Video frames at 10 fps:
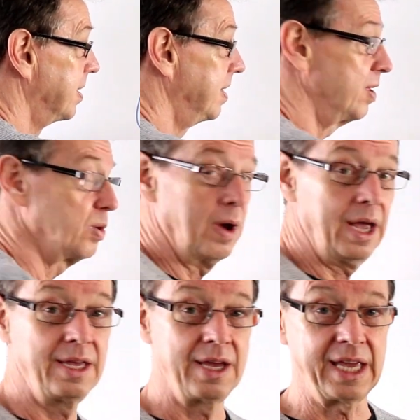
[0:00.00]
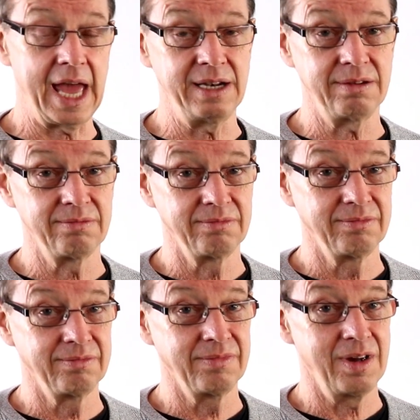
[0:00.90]
the other way. Again,
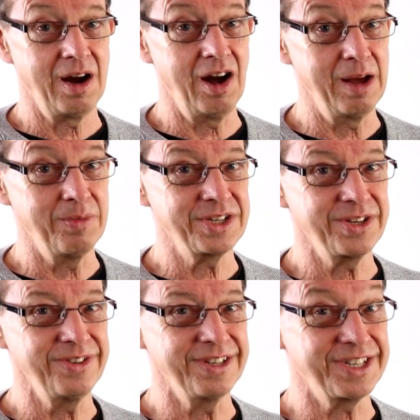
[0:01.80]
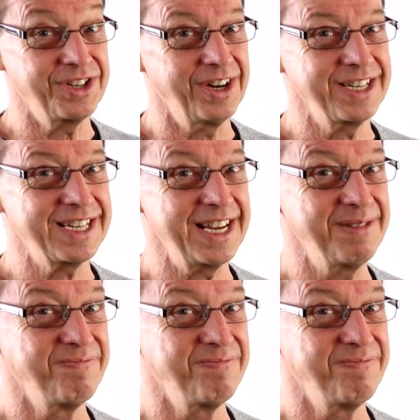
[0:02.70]
I allow my students to dry steer.